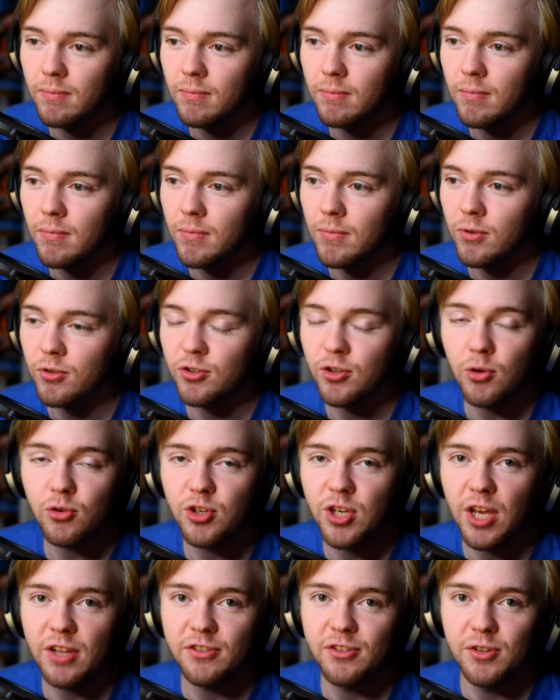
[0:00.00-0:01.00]
There's no
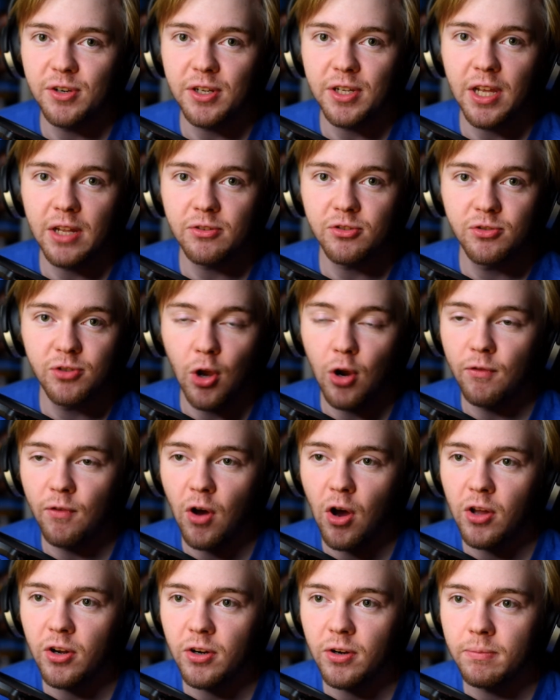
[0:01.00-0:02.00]
chance you could get dove
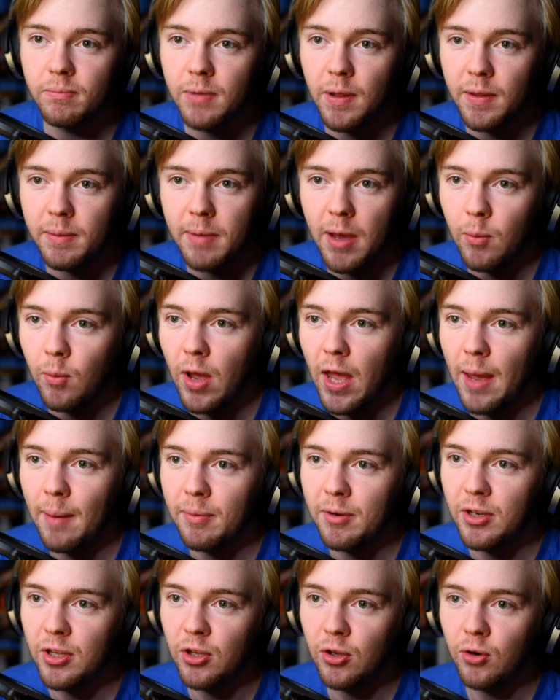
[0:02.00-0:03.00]
on or nothing bad will happen
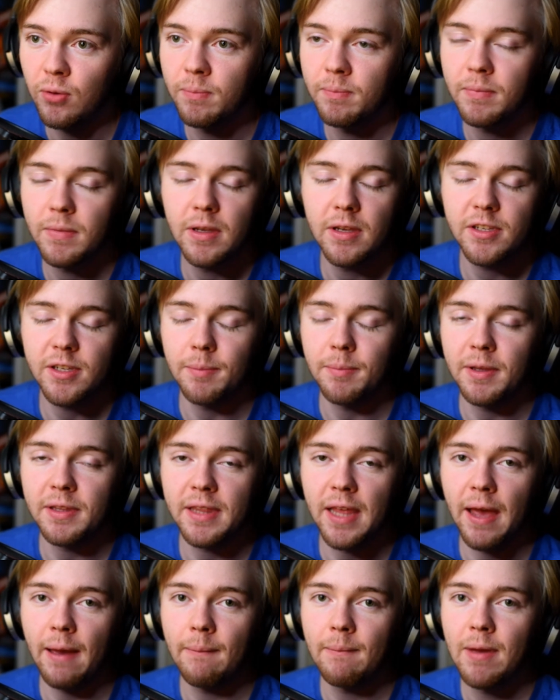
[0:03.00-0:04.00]
to you, something like
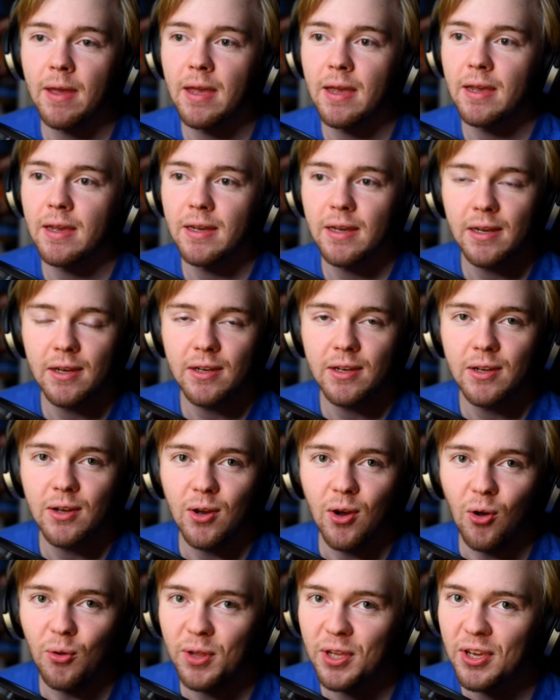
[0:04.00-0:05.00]
that.
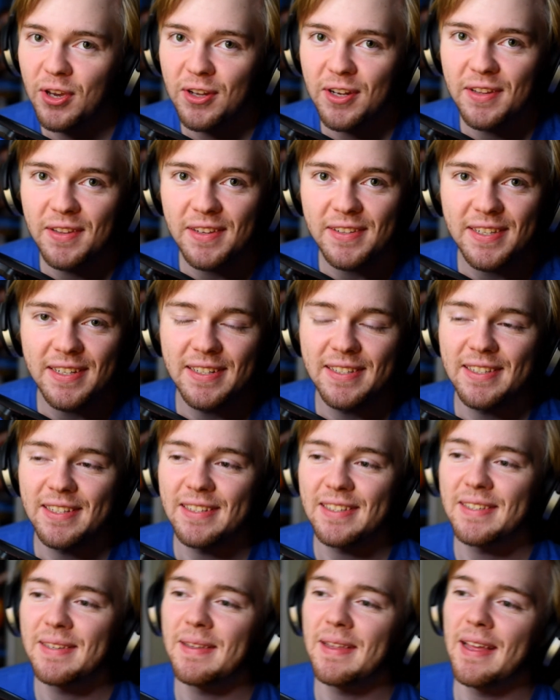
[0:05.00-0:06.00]
Only good in this
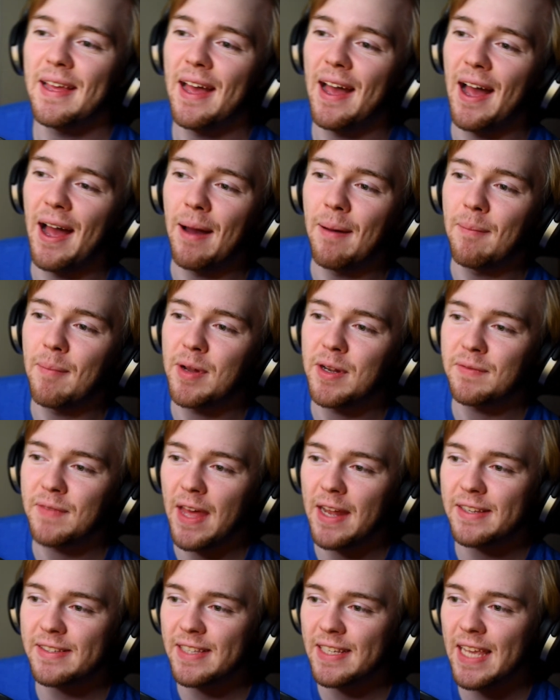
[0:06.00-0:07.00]
instance. But if that
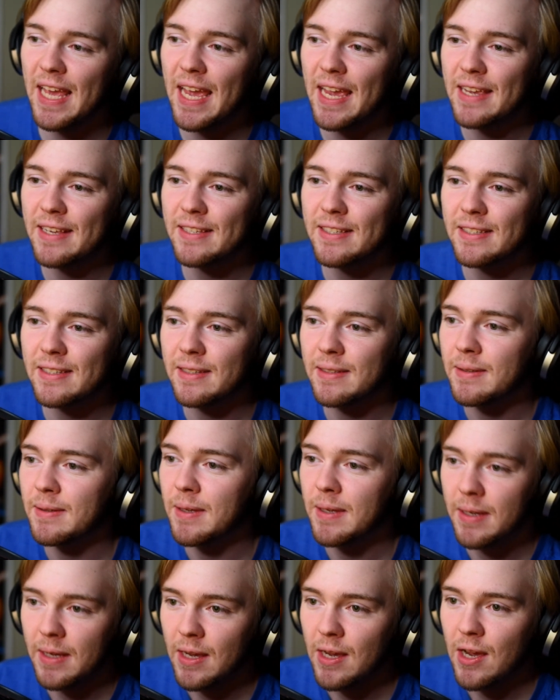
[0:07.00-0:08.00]
is the case,
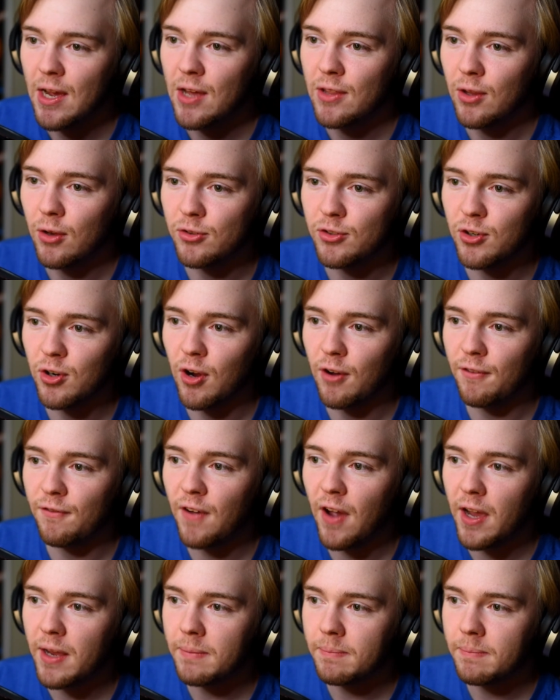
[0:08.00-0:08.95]
those are all fine.